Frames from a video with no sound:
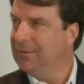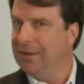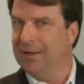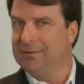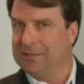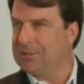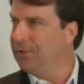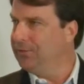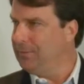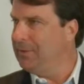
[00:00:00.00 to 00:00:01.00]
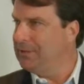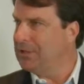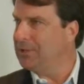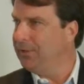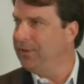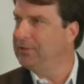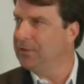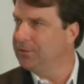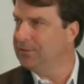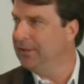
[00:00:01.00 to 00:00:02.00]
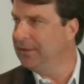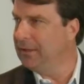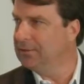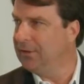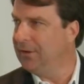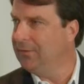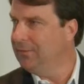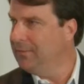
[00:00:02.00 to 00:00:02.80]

uh, digital, some of the digital things that you're seeing out there?